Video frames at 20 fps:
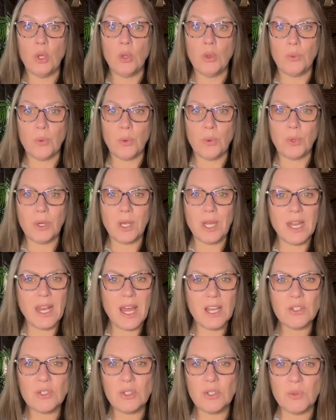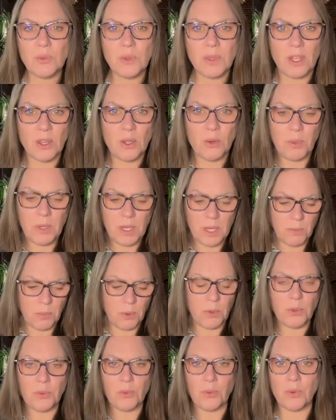through connections with other
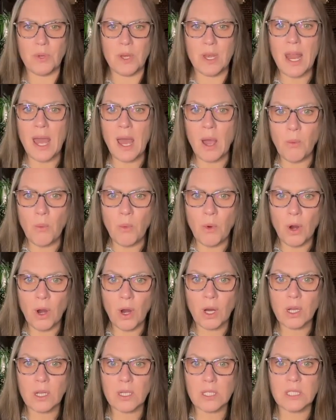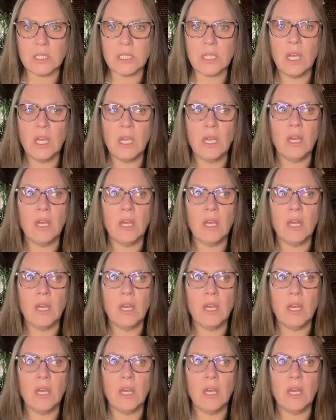people, through networks,